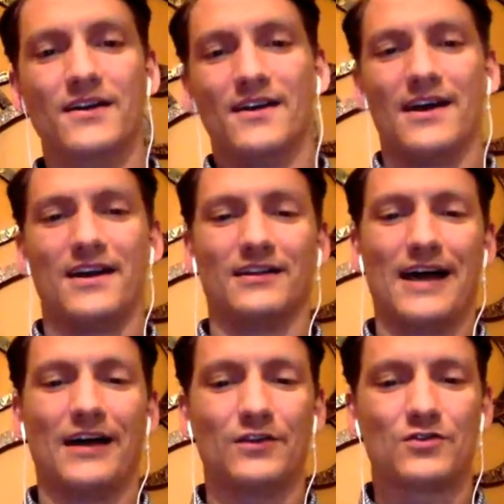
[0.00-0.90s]
and
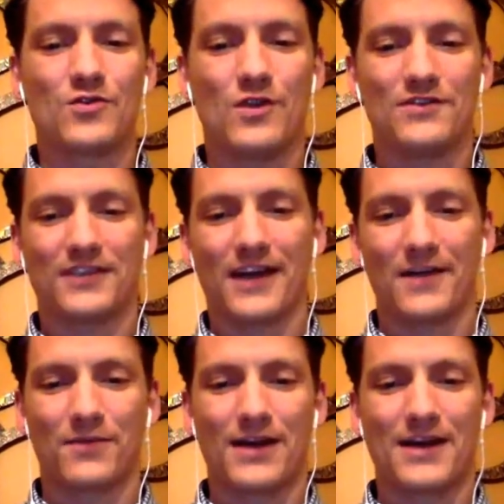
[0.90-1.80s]
allow the students to kind
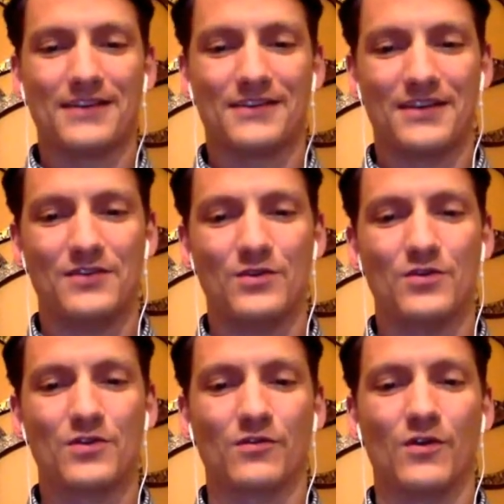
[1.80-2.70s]
of process and do
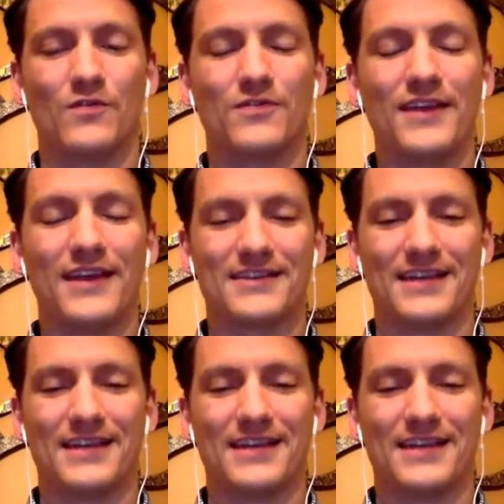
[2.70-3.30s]
their own things.